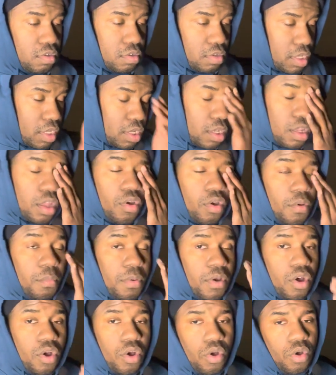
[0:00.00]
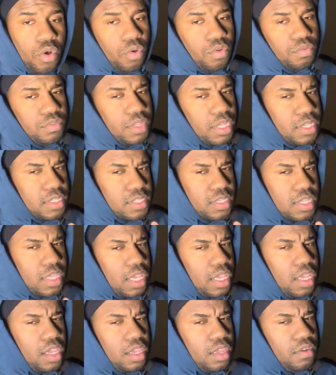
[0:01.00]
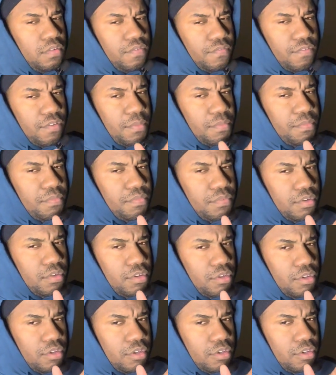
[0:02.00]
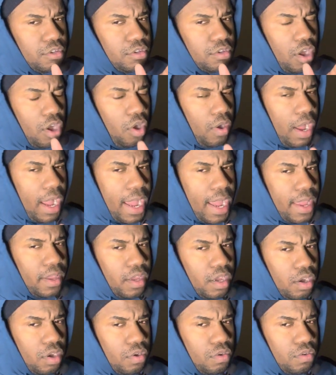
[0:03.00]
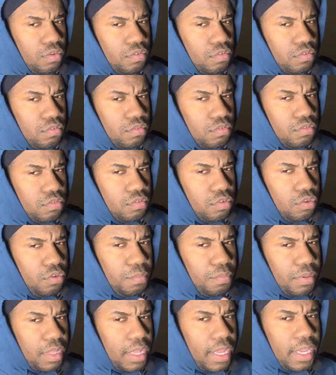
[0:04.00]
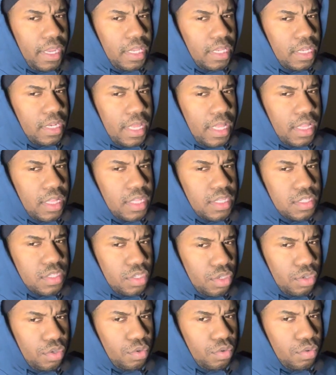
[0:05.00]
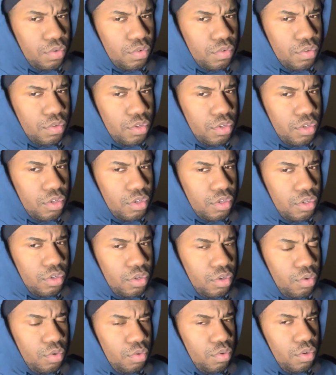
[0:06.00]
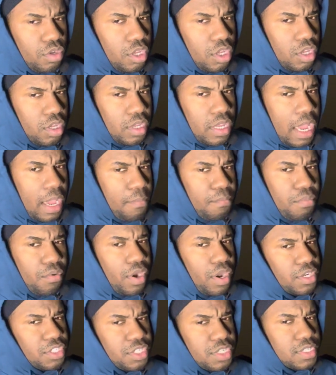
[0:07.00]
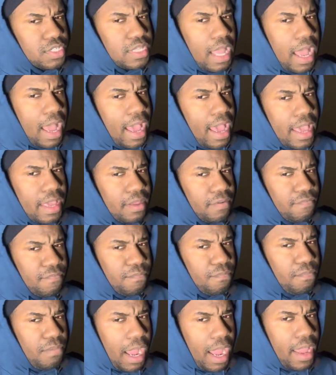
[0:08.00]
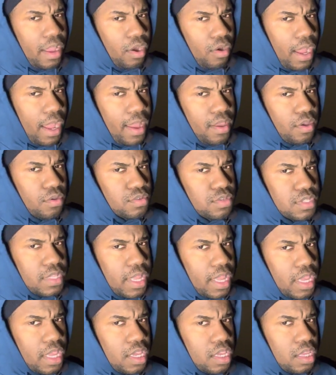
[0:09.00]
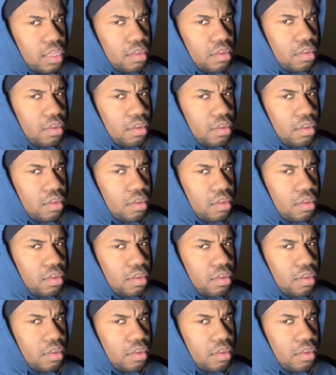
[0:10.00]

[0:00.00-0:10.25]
And lo and behold, this kid from Ohio who played in LSU, who got brushed aside by Ohio State,